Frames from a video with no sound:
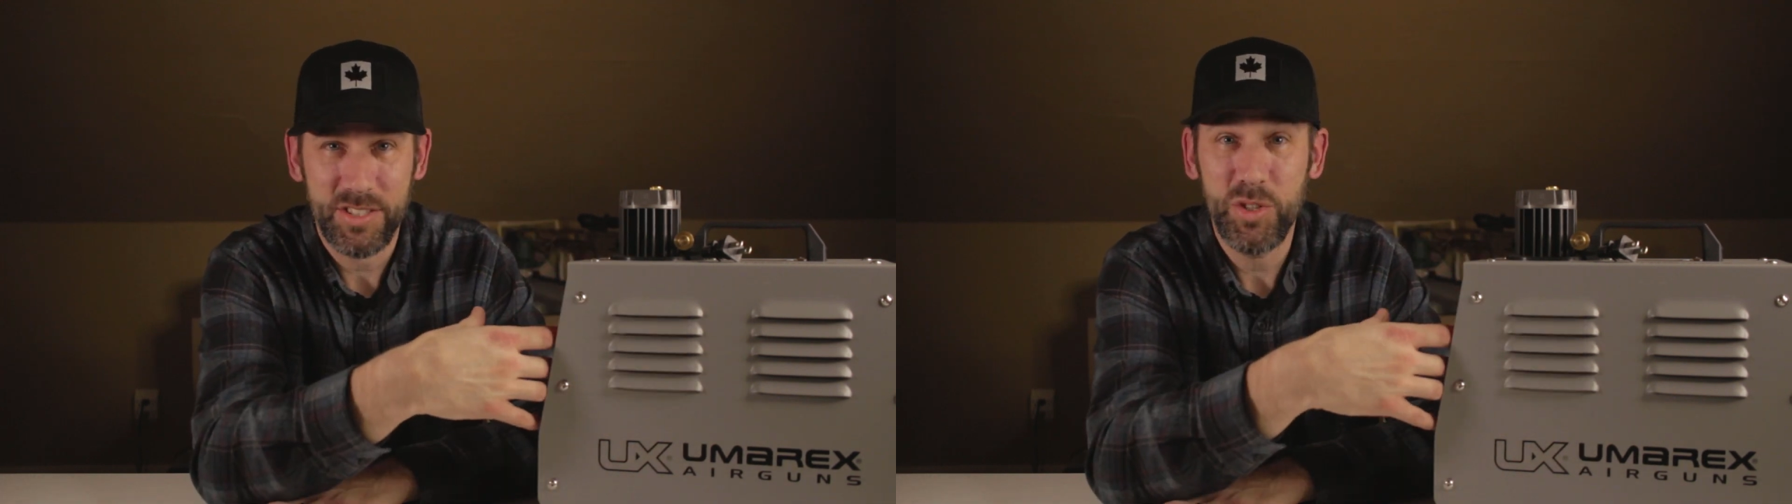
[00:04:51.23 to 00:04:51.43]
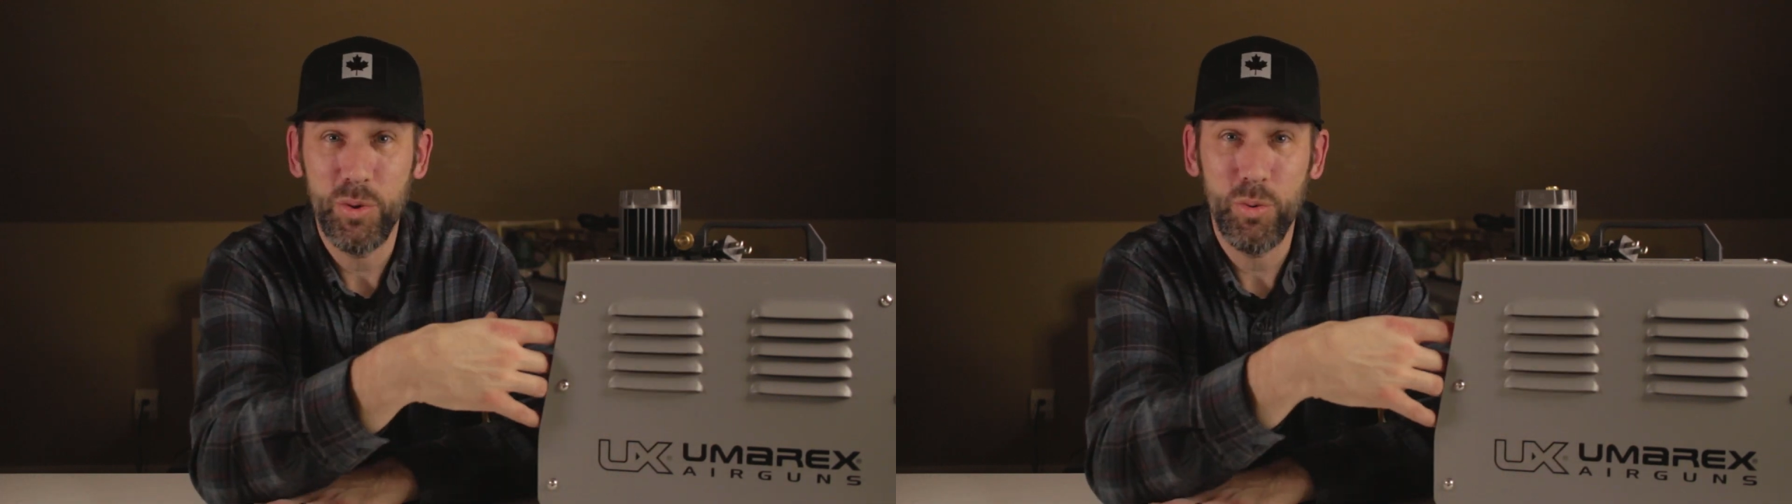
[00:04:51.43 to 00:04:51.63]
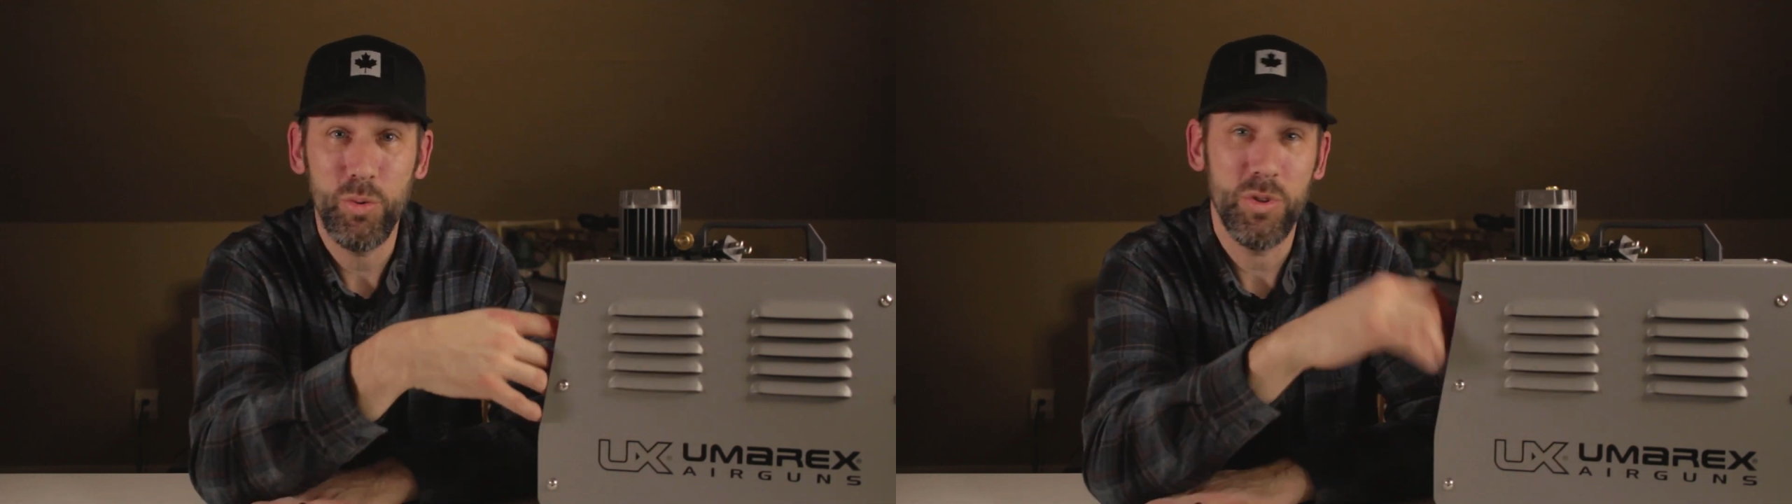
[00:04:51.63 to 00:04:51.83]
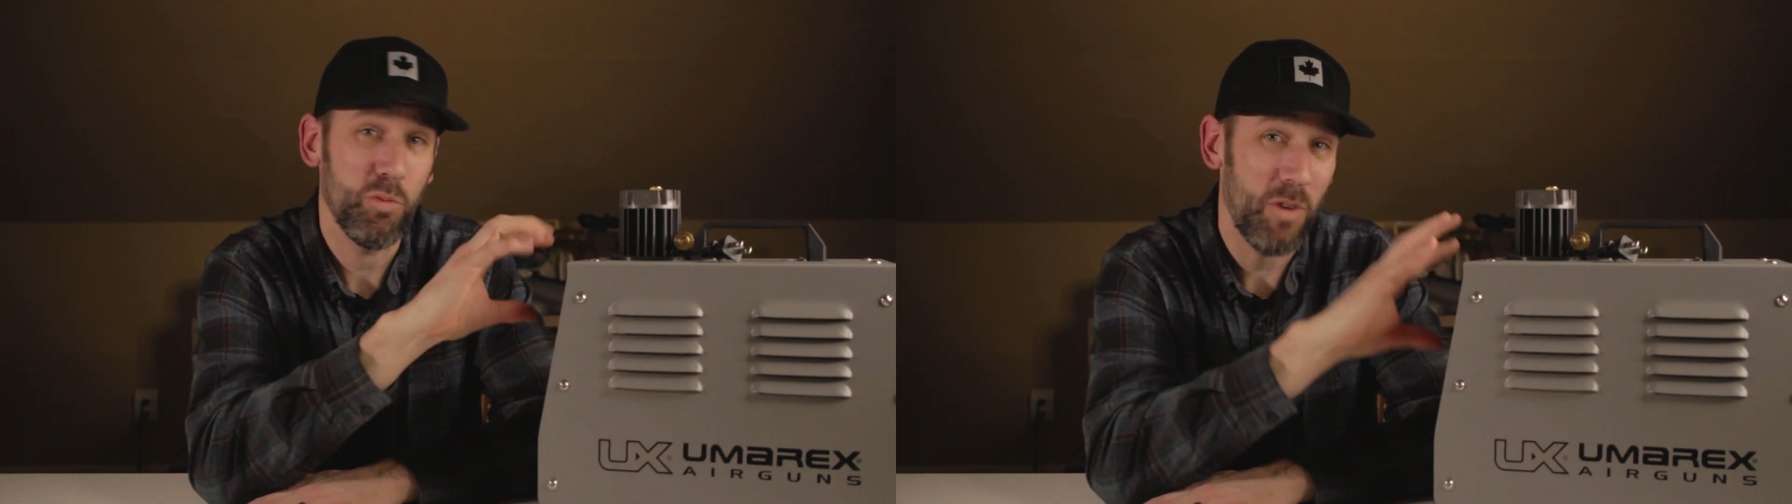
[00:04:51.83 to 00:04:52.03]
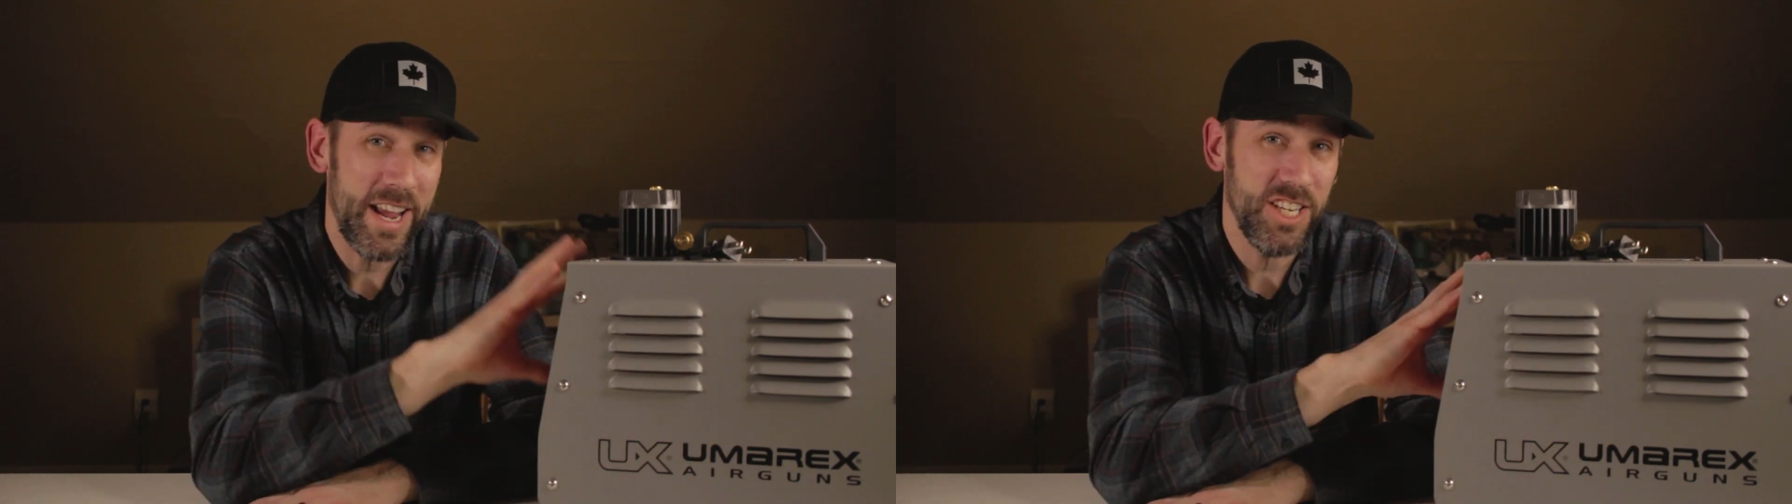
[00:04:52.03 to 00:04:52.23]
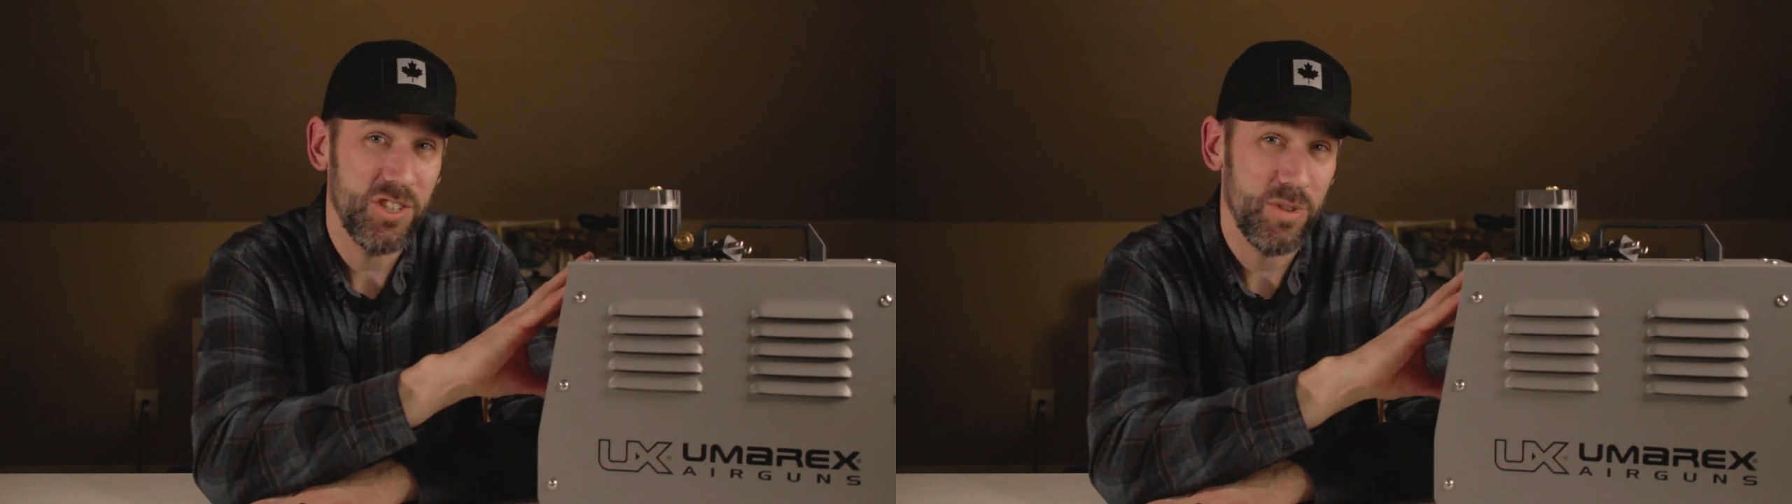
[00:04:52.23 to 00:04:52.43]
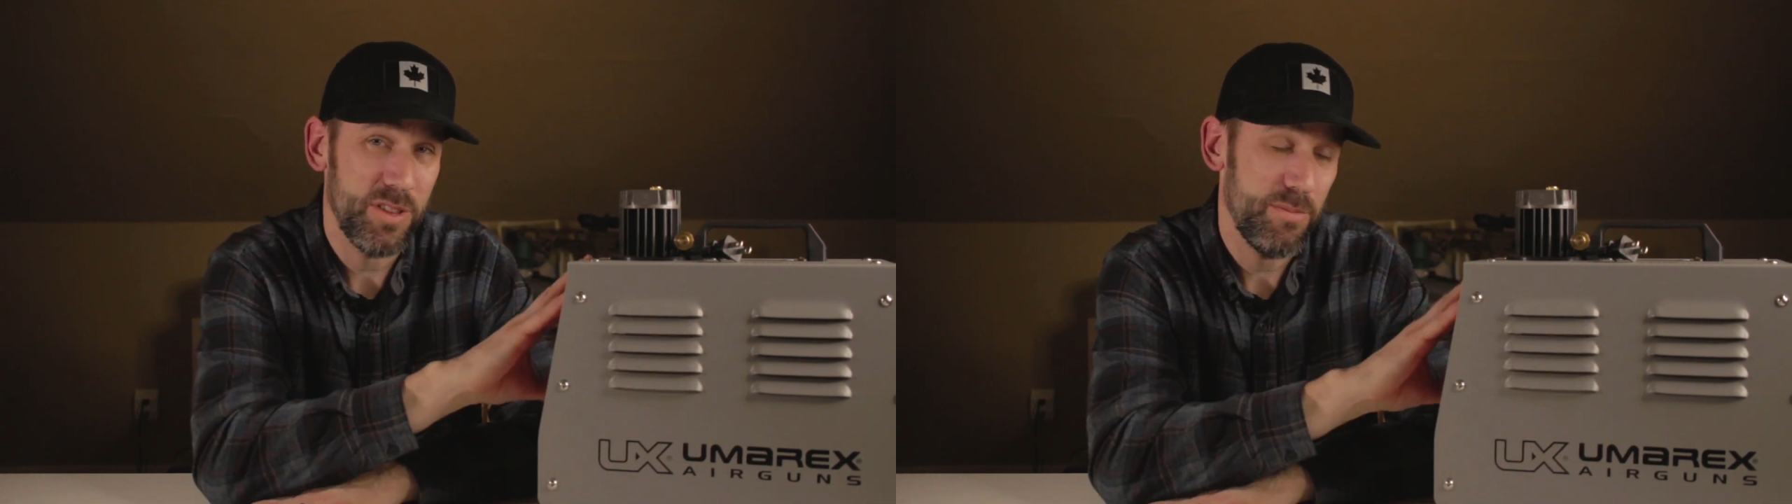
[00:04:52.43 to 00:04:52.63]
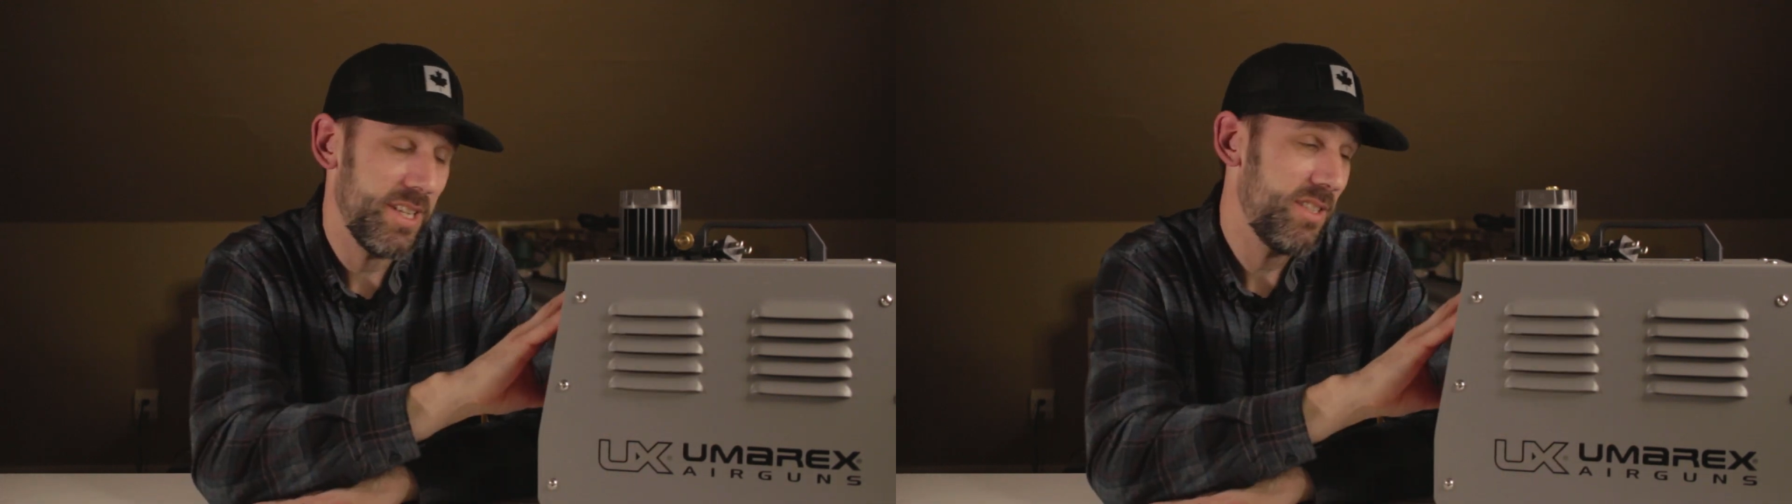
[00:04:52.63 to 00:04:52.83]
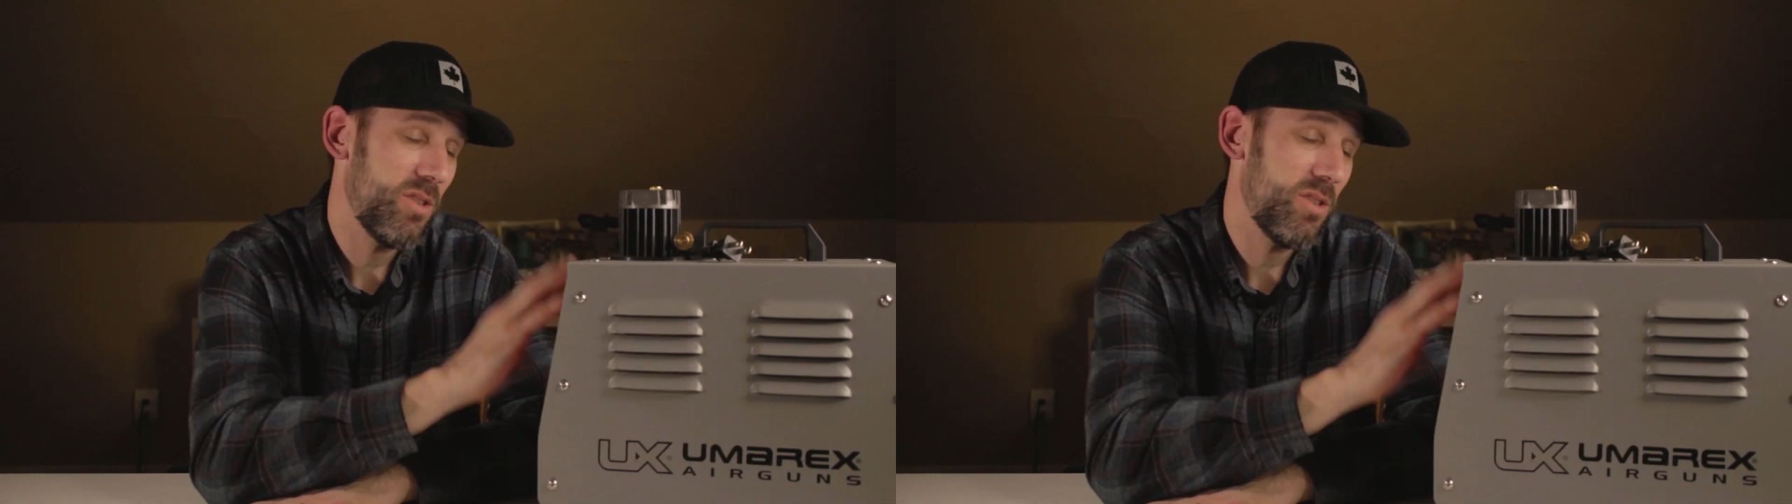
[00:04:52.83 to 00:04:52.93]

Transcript: to the range with me,